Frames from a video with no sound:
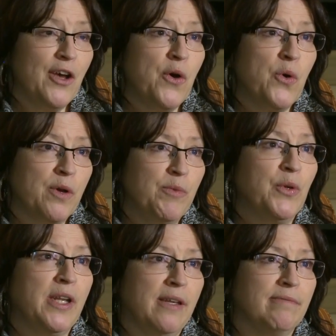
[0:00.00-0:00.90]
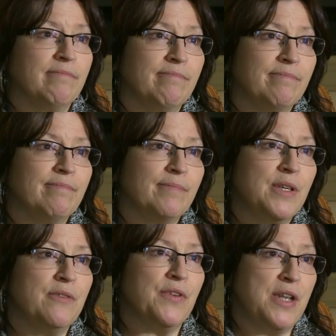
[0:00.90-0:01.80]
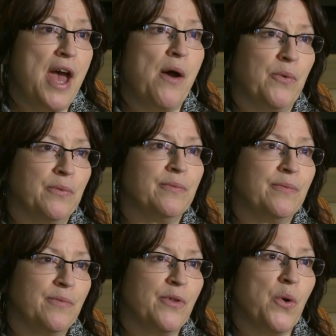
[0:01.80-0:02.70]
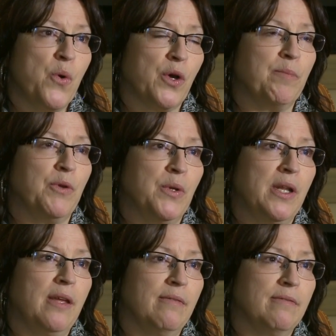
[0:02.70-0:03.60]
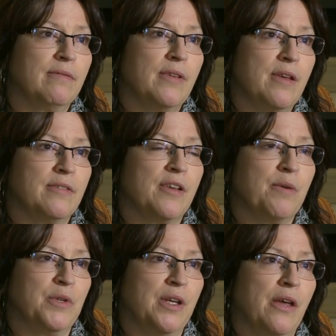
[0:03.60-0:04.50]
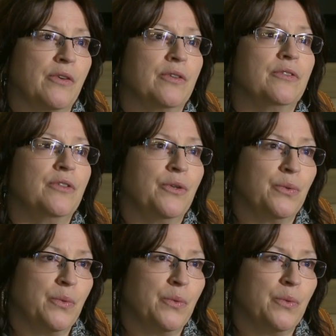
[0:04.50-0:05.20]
A whole community, even now, the whole community has come together to